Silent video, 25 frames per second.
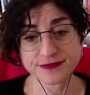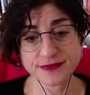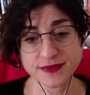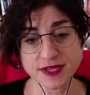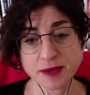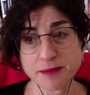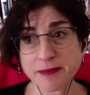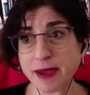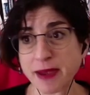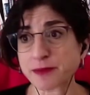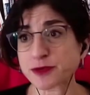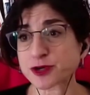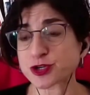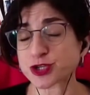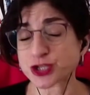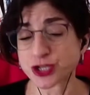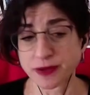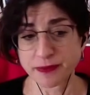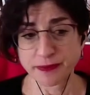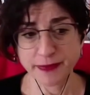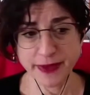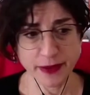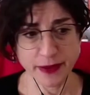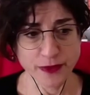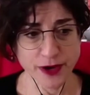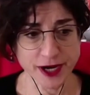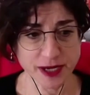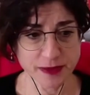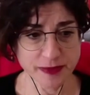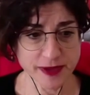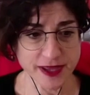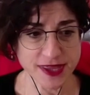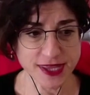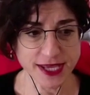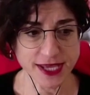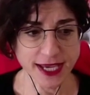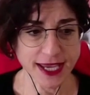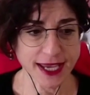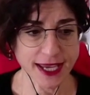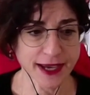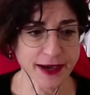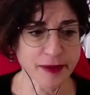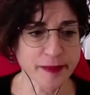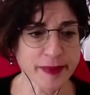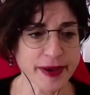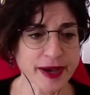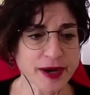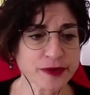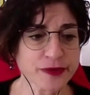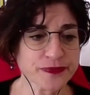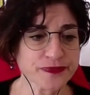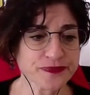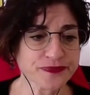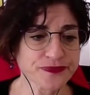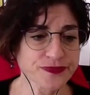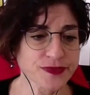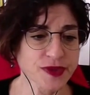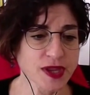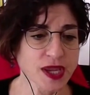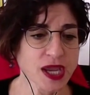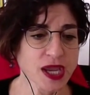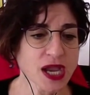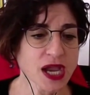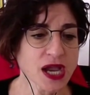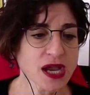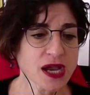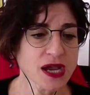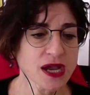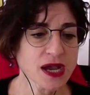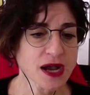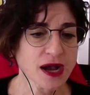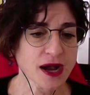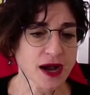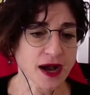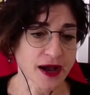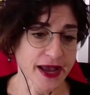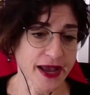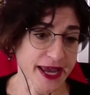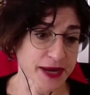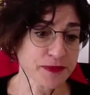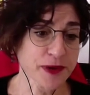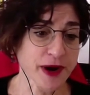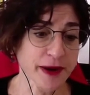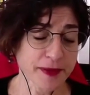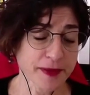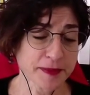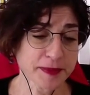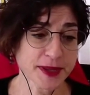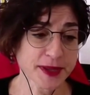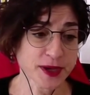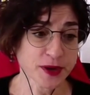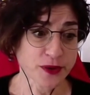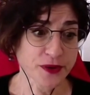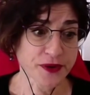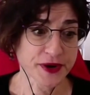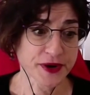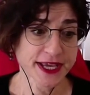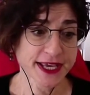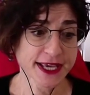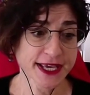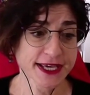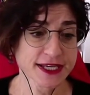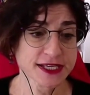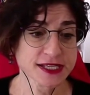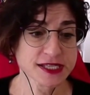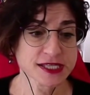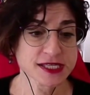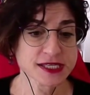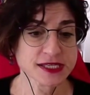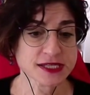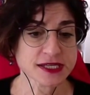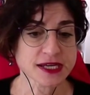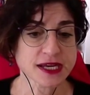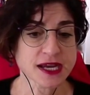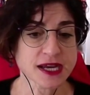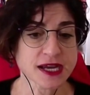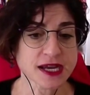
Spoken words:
membership may want to be thinking about and probably already is.